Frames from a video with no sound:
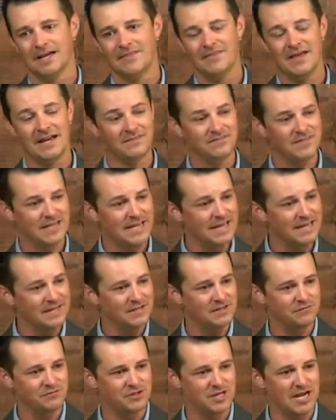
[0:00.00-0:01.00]
and then at the
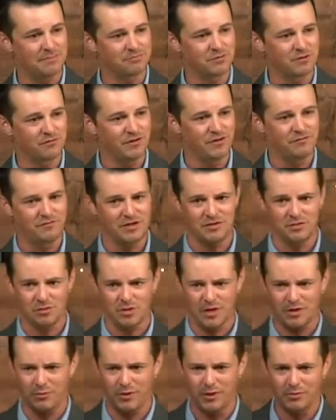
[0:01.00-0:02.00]
end of chapter
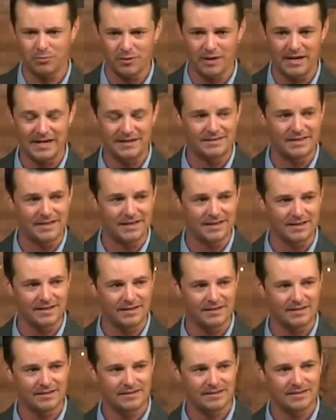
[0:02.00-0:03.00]
53, we read that
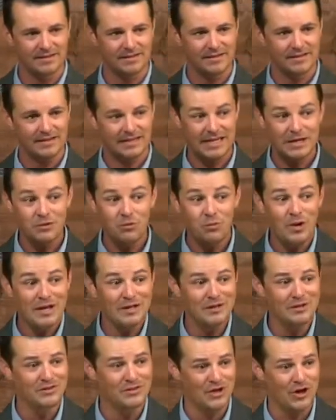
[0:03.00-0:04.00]
he
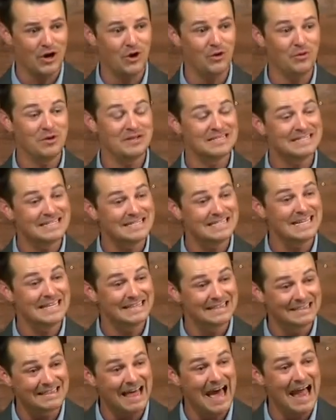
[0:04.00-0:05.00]
will, though,
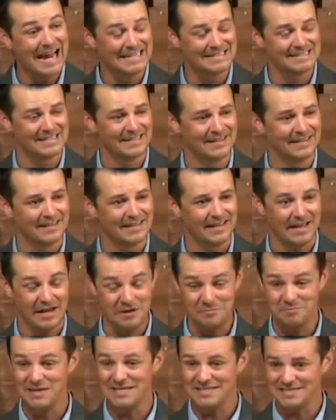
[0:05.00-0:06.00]
see light
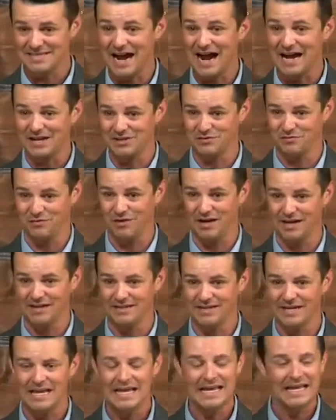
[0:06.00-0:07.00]
and be
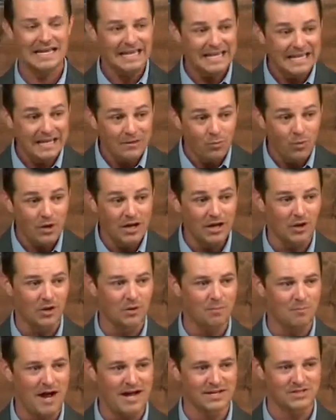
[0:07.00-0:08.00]
satisfied. He
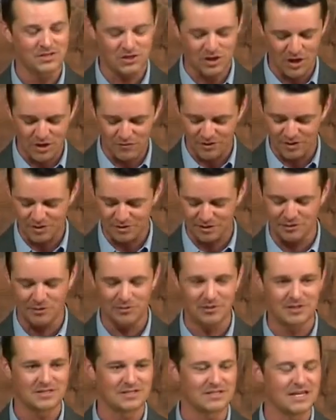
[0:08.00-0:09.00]
will, my servant, the
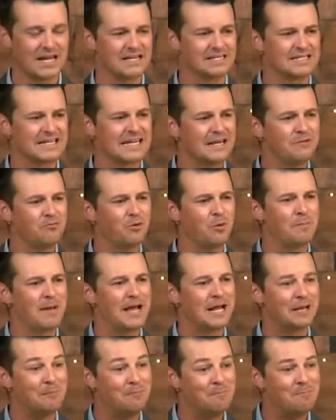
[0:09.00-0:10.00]
Lord says, he will
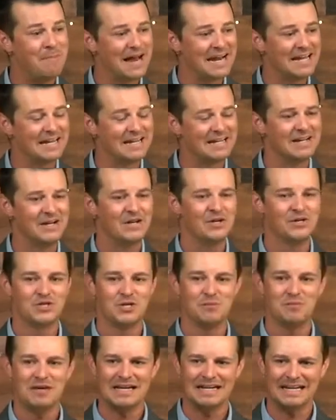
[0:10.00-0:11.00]
make many
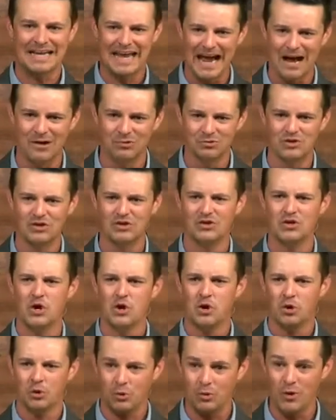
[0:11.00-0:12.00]
to be accounted
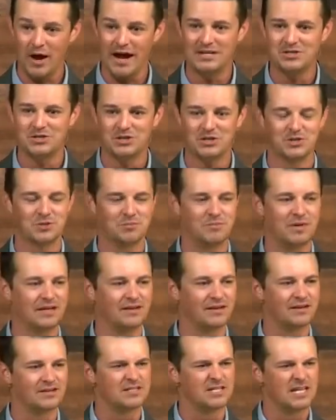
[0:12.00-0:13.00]
righteous
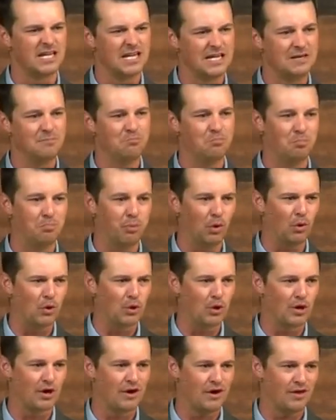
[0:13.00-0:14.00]
because he
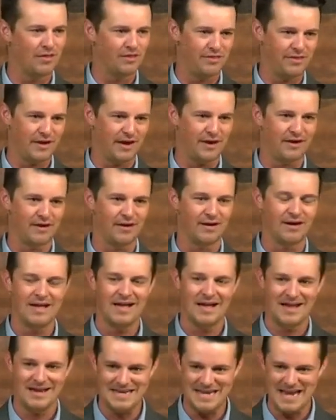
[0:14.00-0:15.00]
bore their
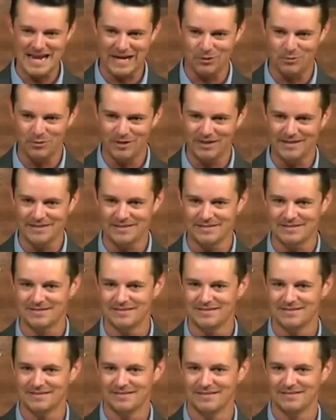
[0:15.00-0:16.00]

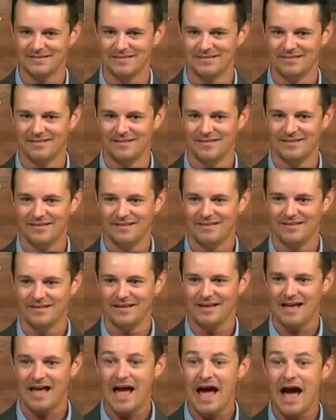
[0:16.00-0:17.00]
iniquities.
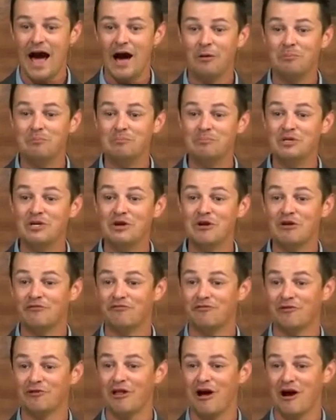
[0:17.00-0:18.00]
How
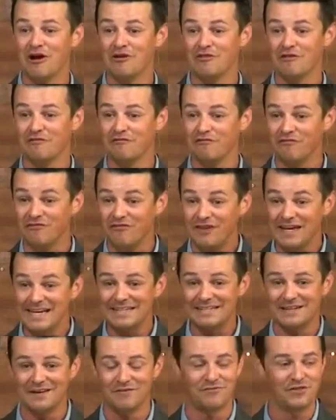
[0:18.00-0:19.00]
beautiful are the
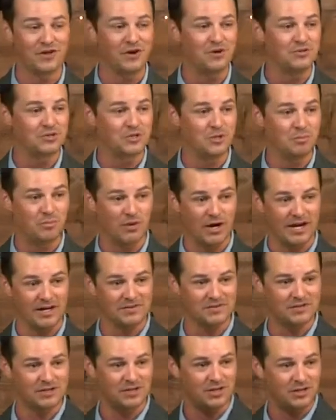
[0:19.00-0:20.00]
feet of those who
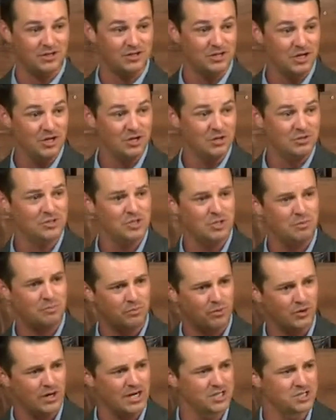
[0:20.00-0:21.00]
bring the good news, who
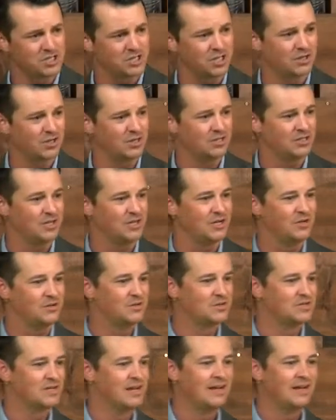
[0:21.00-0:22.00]
preach the good
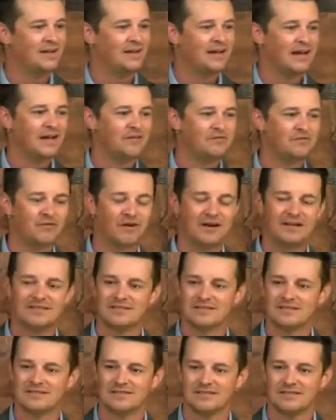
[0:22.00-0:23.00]
news. And
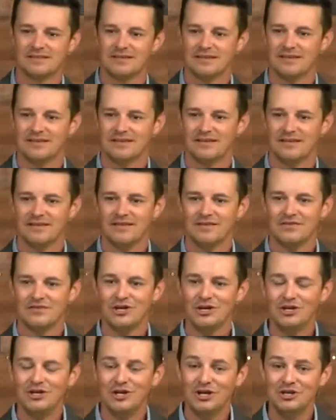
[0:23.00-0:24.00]
friends,
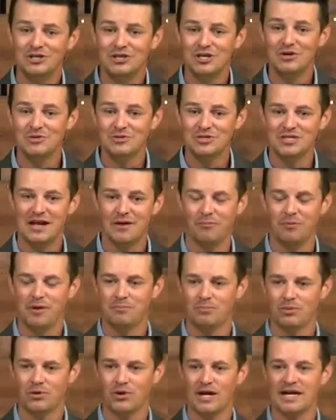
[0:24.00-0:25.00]
the good news that
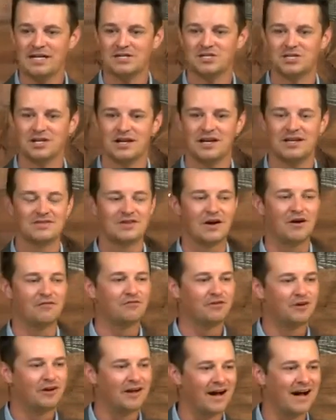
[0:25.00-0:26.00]
we preach is
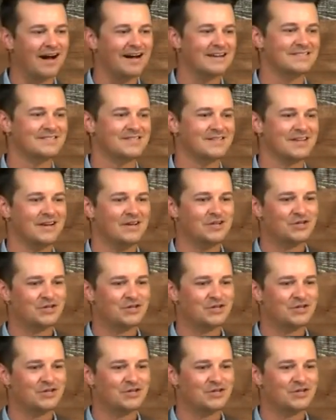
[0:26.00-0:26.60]
of God's